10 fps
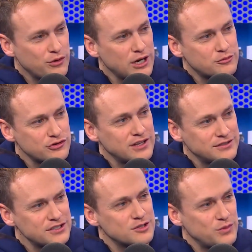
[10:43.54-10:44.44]
bring up
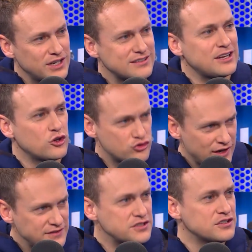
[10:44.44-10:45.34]
transition because I know
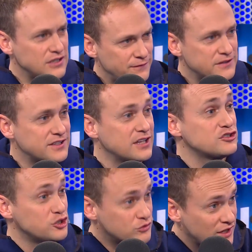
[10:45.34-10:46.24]
transition defense
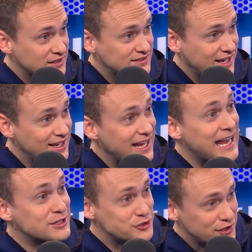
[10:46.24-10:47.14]
against Utah State
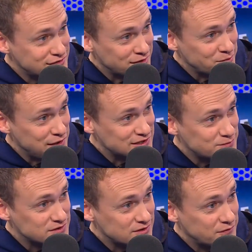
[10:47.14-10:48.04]
and Justin Bean
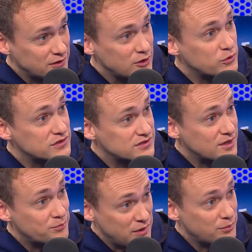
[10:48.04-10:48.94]
specifically was
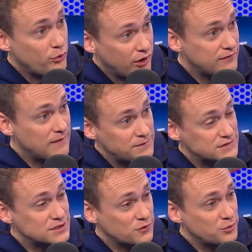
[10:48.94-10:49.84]
a big point of
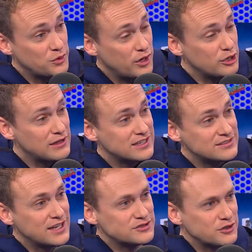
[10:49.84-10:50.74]
emphasis for BYU
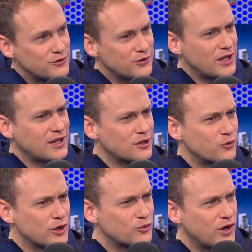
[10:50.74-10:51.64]
last night. So do you feel like in a
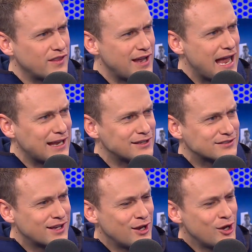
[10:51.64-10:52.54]
weird way the
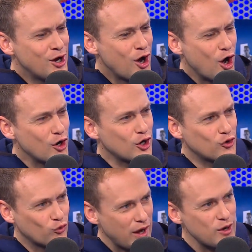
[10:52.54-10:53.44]
Aggies are a
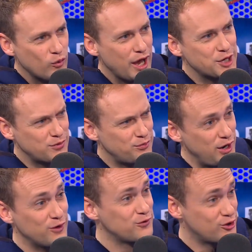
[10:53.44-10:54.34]
great way to
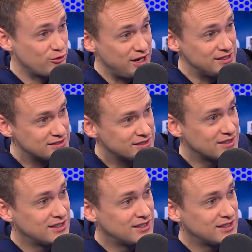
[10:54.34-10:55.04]
prepare for Creighton?